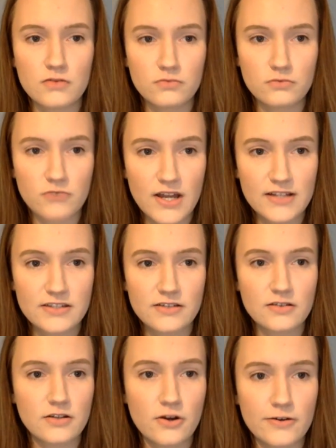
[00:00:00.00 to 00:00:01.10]
read
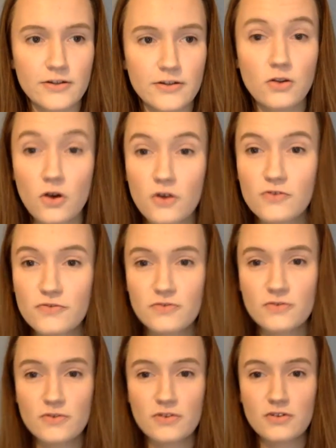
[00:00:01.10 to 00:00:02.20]
and heard a lot of
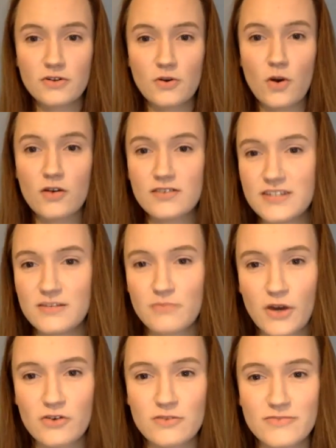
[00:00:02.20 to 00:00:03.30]
quarantine
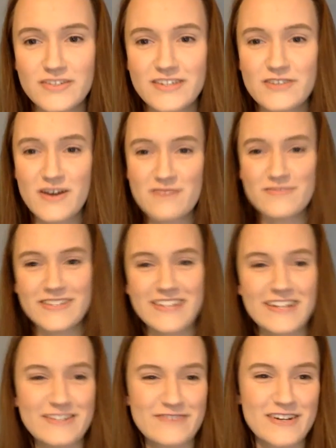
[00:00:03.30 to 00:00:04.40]
poems, and you might be
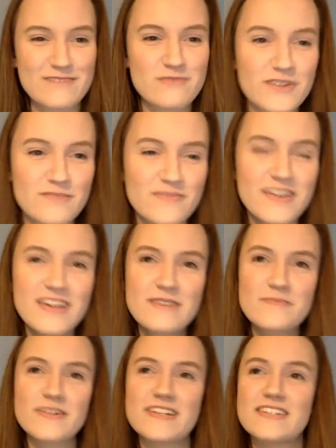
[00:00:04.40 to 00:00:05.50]
slightly fed up of them
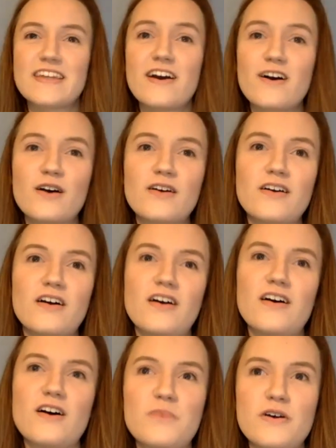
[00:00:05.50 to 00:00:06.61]
because they are
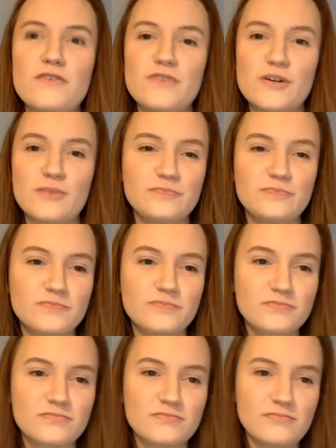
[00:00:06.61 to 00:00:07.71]
a bit of a
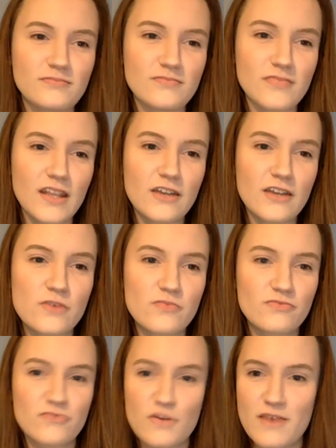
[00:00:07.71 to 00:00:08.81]
grim
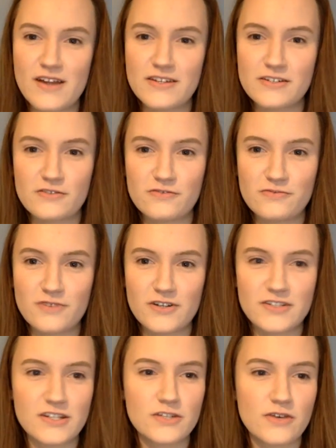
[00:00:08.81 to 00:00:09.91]
reminder of our
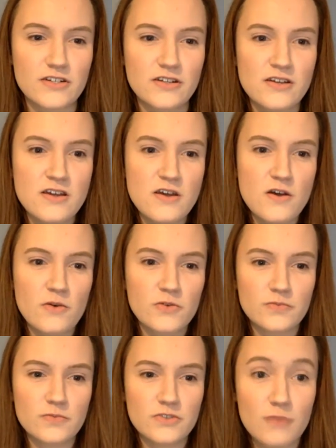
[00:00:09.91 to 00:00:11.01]
situation.
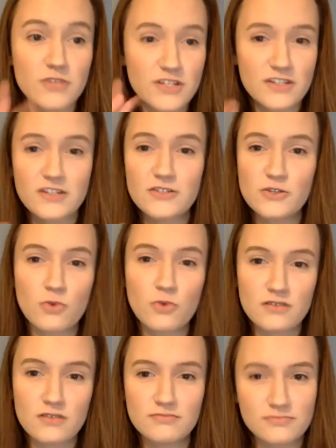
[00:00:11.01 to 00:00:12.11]
So I'm just going to do one